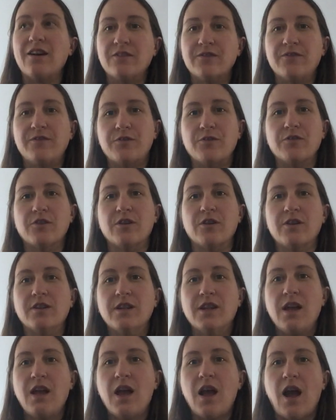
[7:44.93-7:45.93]
for
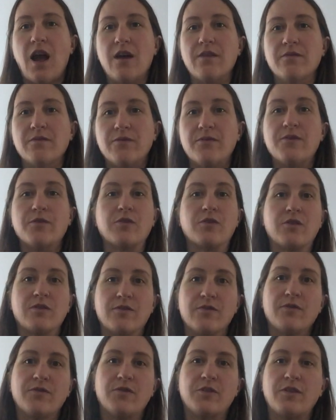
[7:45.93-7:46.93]

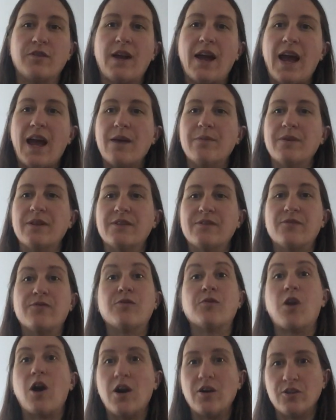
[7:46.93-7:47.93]
your habits,
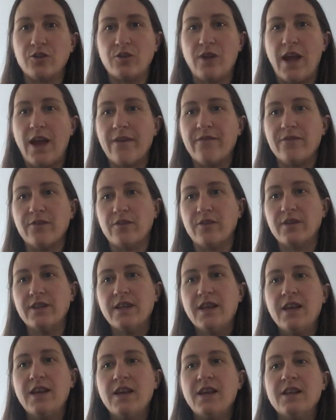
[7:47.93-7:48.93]
for all your effort.
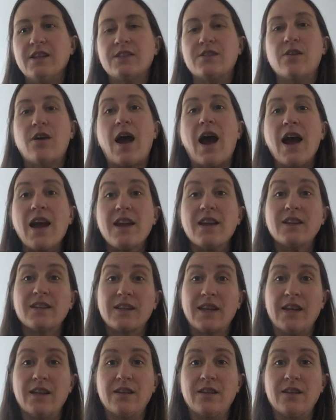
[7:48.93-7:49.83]
So I